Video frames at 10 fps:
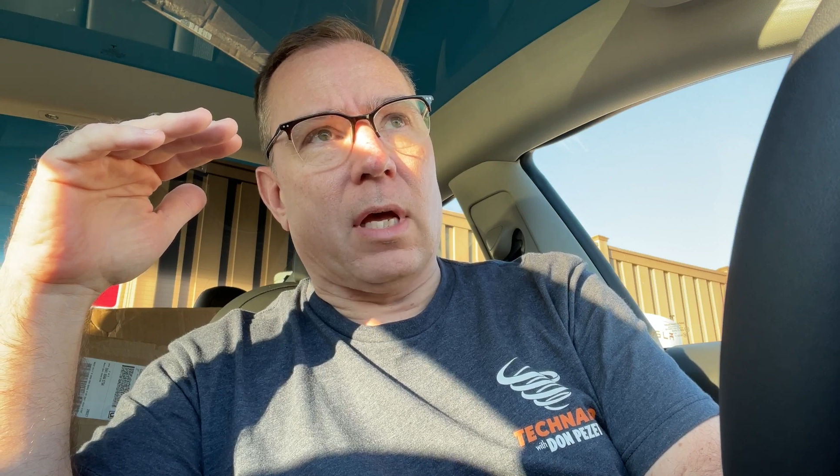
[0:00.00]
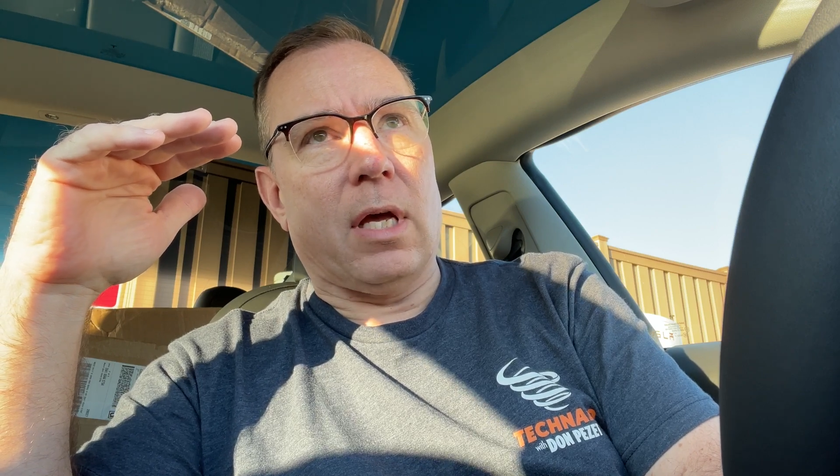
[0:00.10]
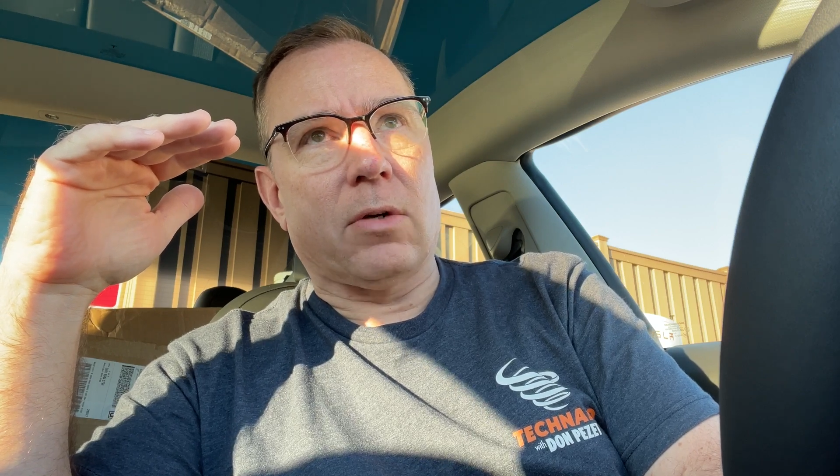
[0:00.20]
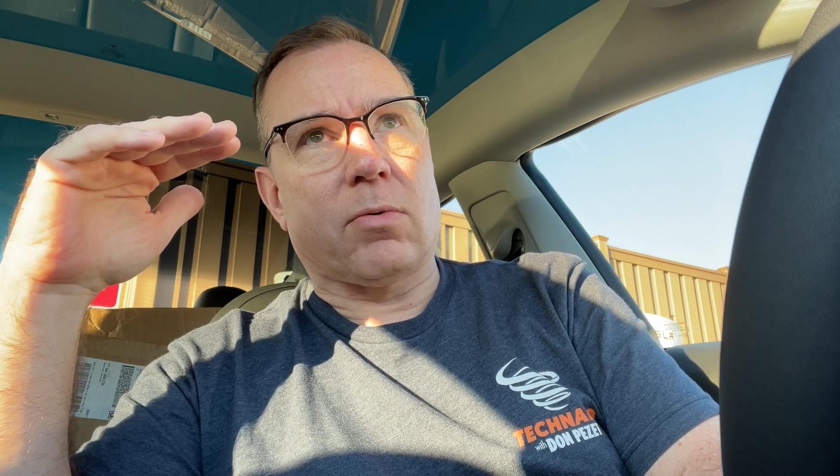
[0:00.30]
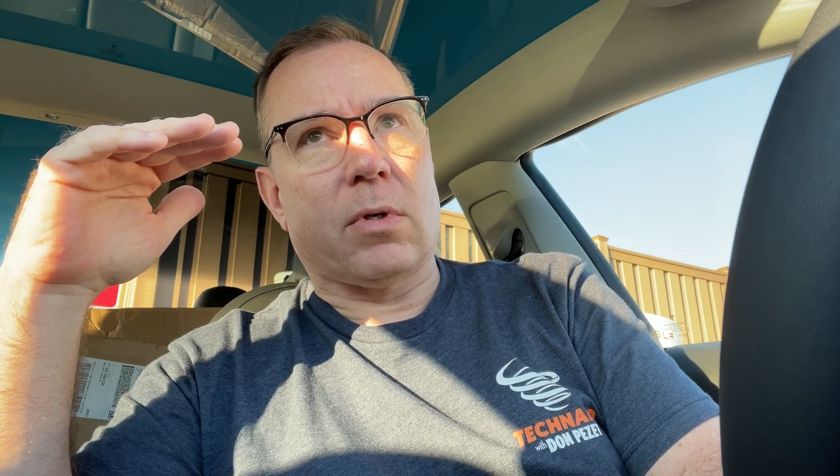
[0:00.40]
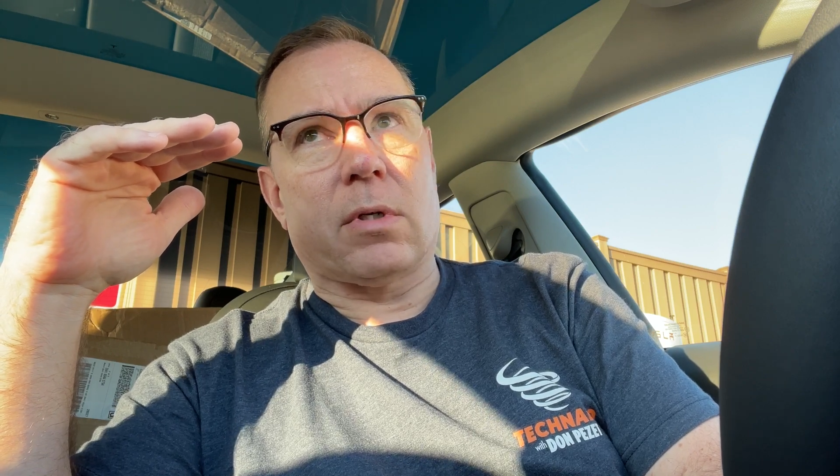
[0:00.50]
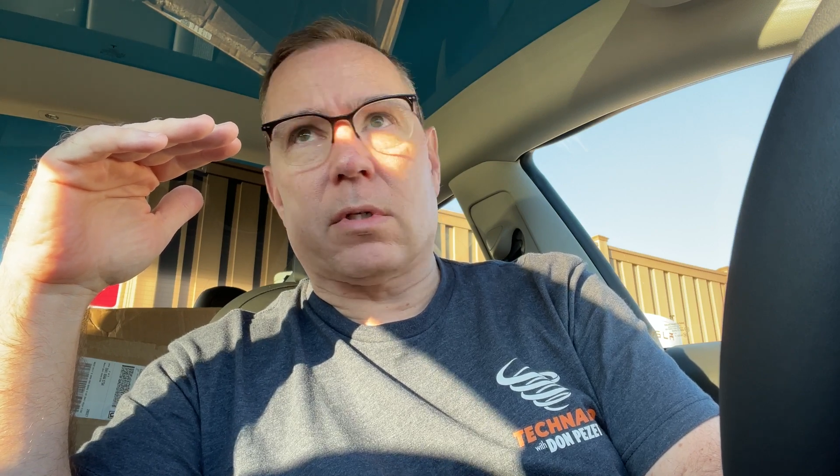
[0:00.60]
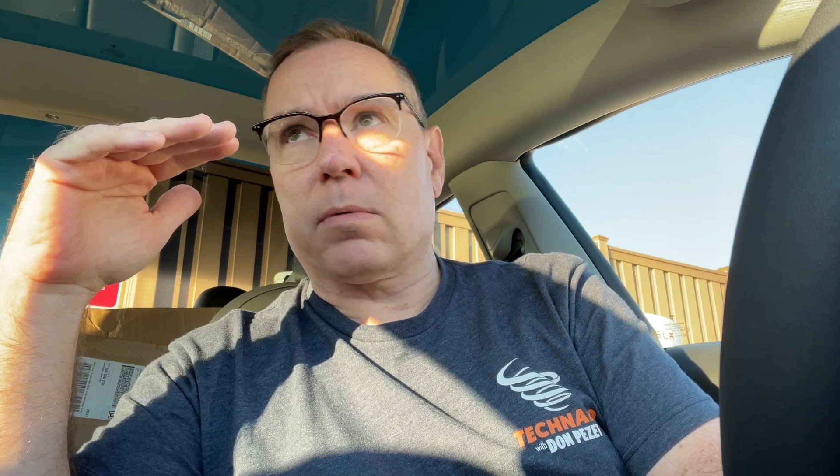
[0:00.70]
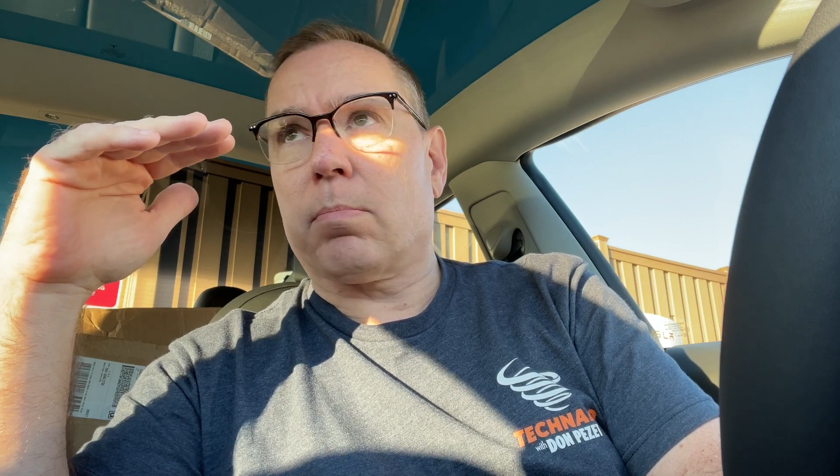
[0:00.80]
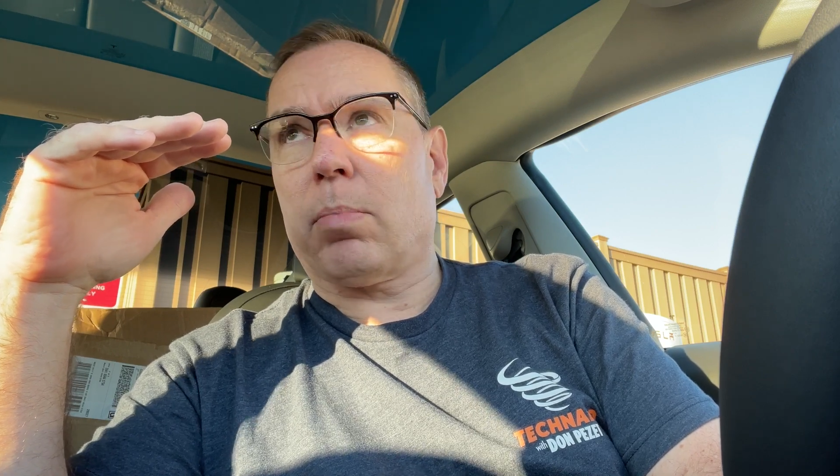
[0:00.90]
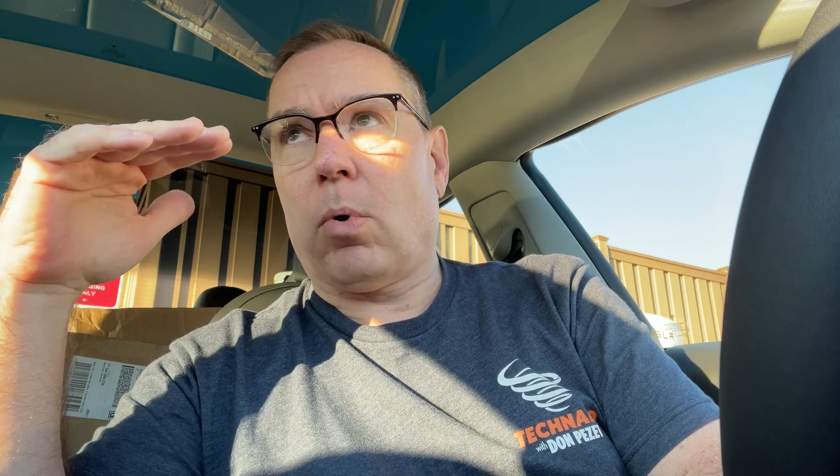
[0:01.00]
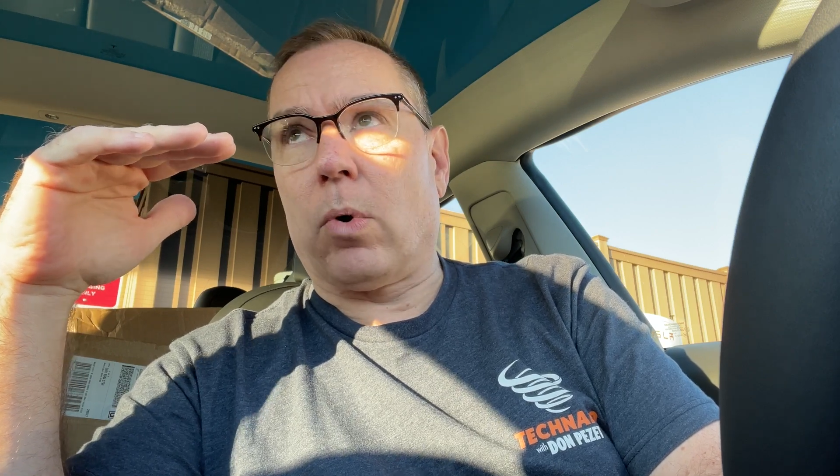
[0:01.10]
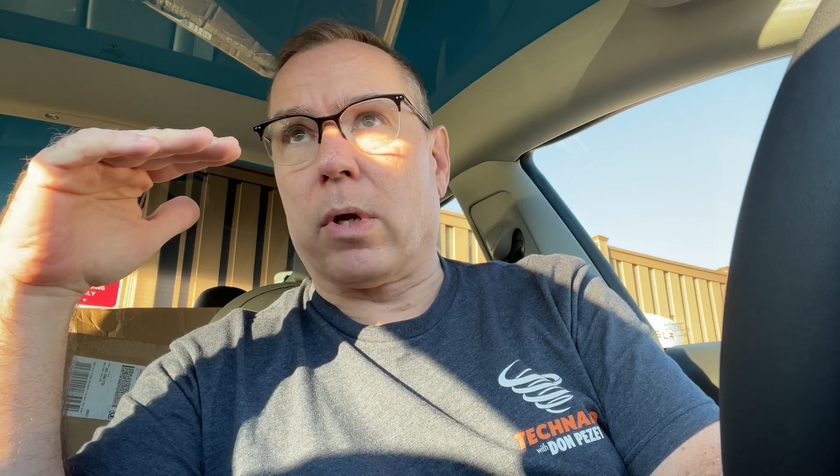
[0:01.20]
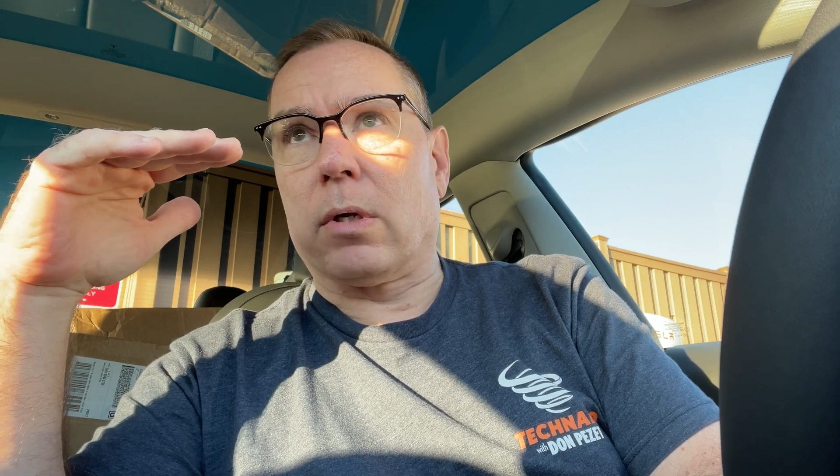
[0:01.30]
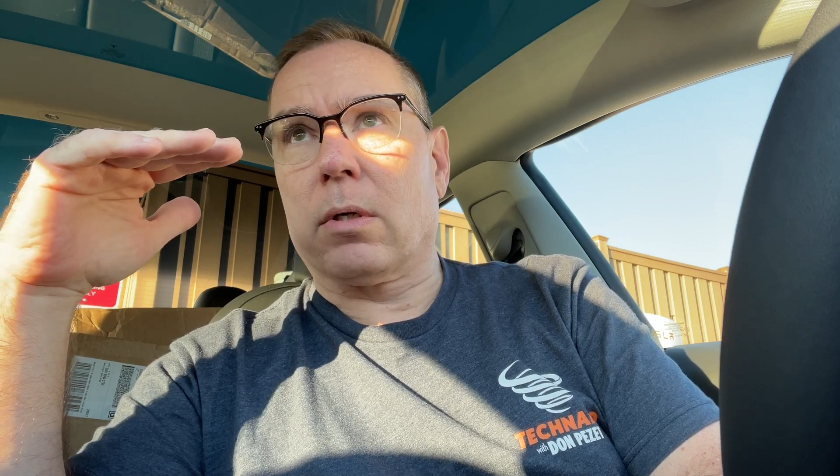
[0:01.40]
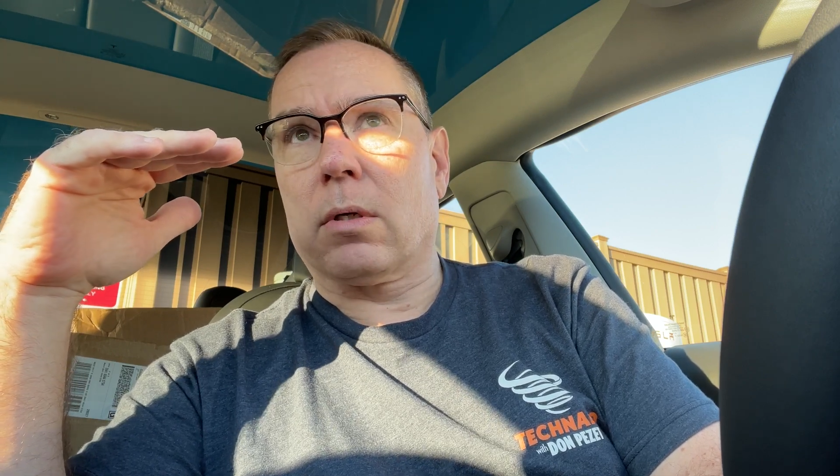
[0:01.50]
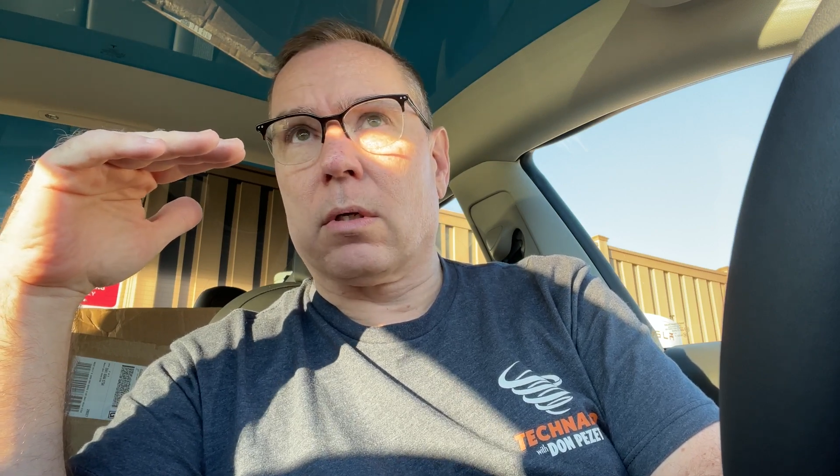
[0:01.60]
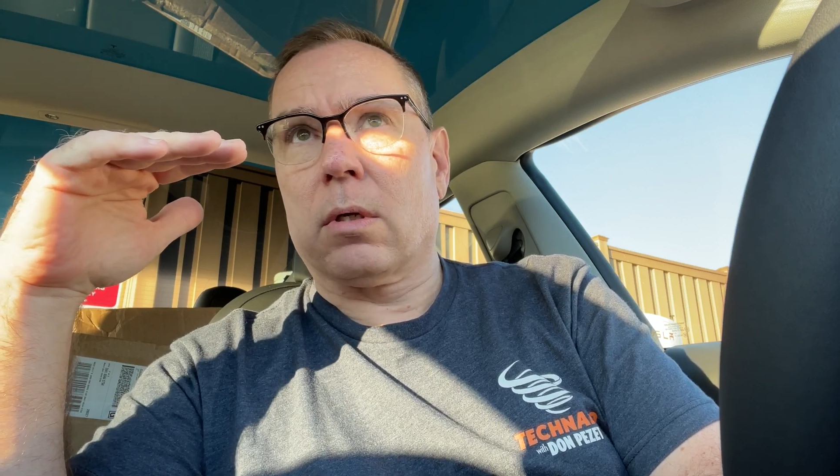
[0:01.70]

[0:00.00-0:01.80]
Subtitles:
entrance point